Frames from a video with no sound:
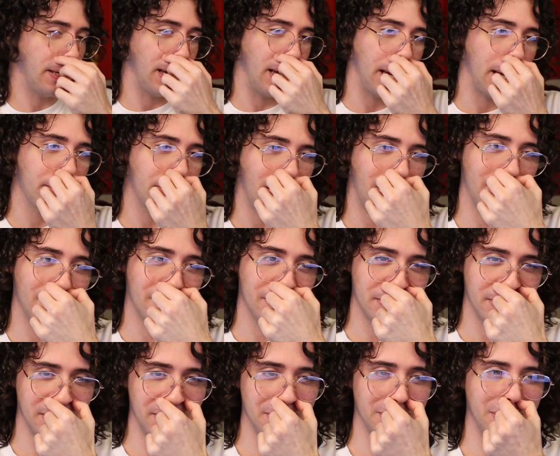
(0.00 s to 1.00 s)
yeah,
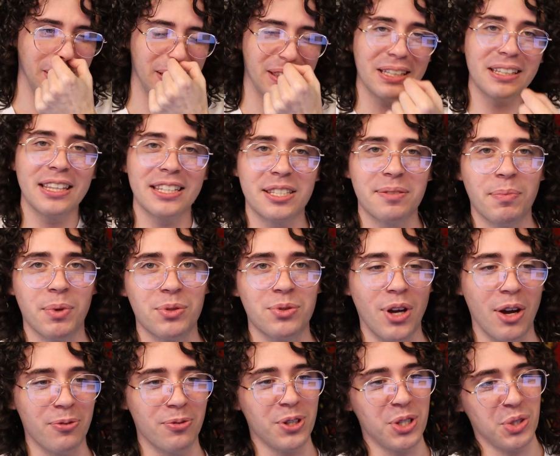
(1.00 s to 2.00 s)
I think that's the
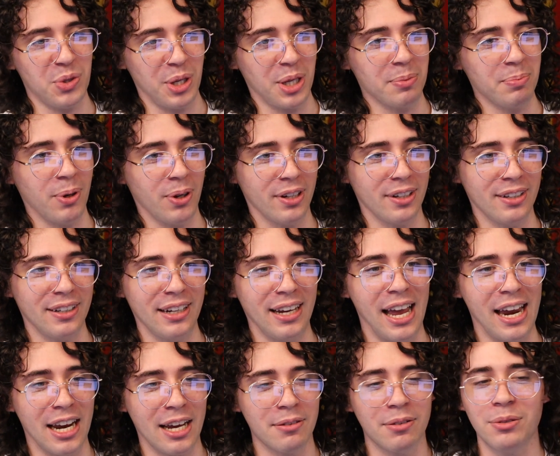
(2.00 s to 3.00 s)
most frustrating part,
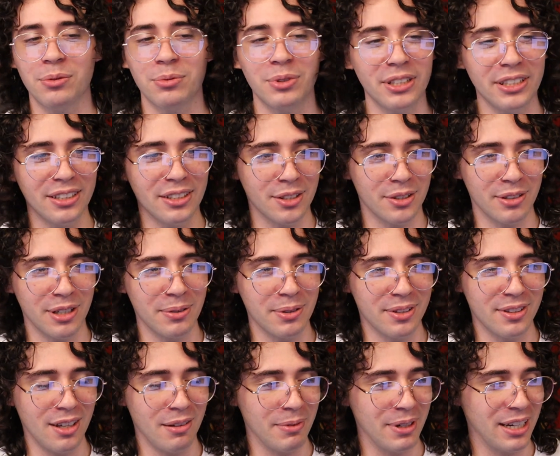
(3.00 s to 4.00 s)
and I don't really agree
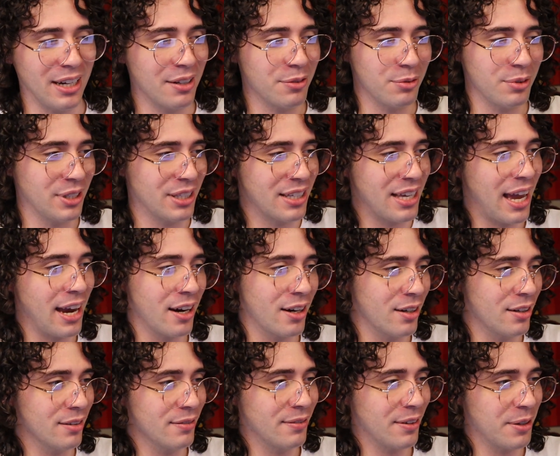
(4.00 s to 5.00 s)
with, I mean, I don't really
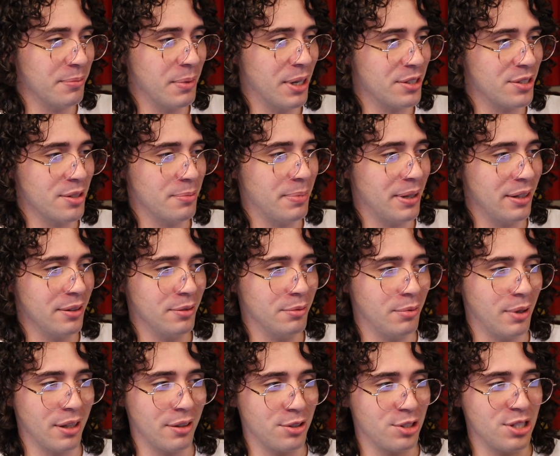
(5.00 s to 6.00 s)
care very much about
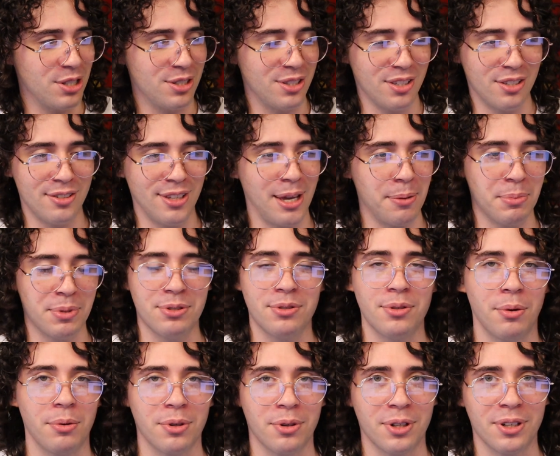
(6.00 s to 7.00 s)
whether she's the same as
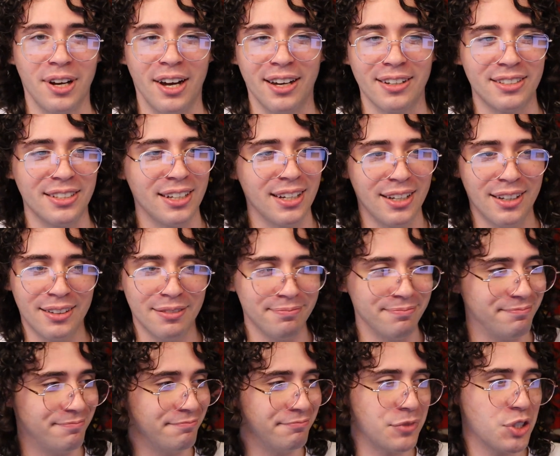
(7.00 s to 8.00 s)
Sona or not.
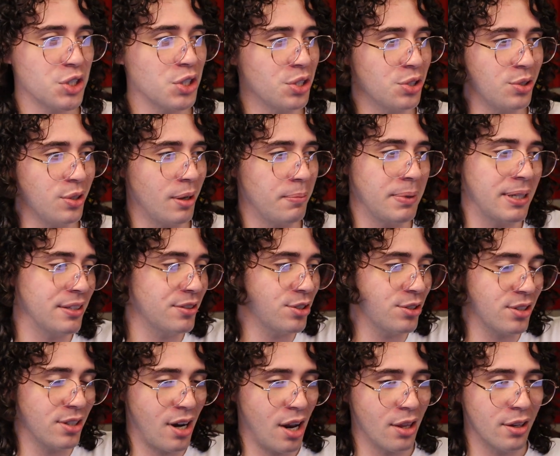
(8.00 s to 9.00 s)
I mean, it's
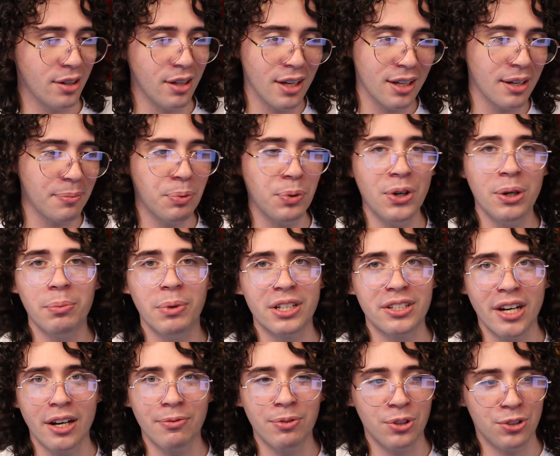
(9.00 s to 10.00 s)
just another, like, pretty
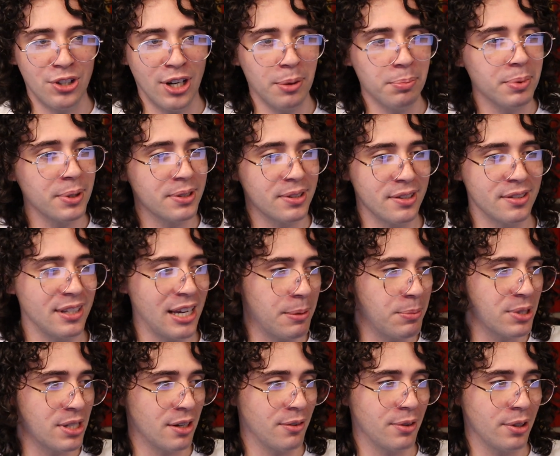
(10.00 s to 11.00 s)
much every champion's the same
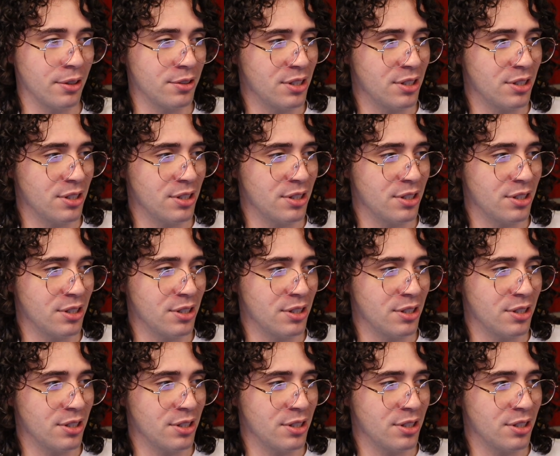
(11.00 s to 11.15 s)
as every other.